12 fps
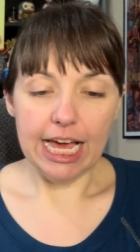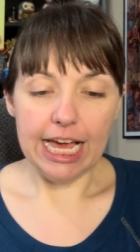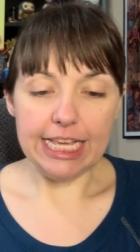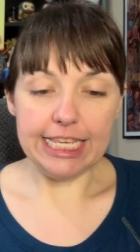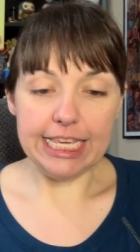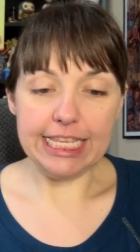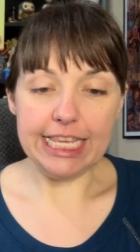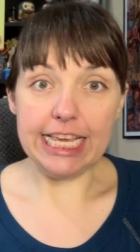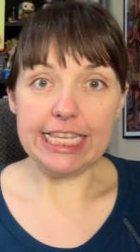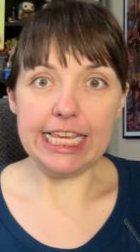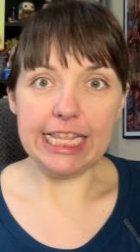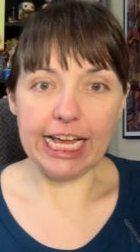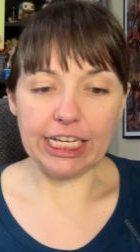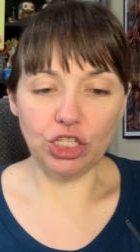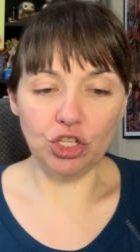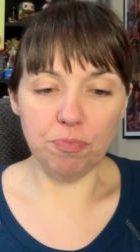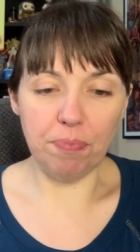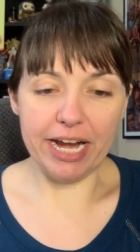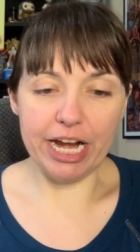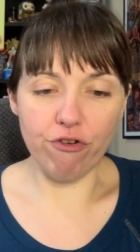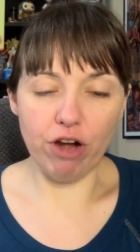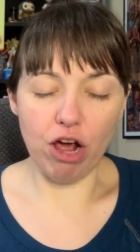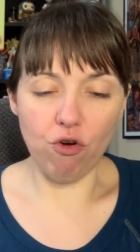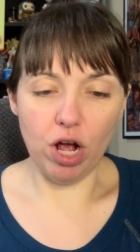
Is this is he like a superhero?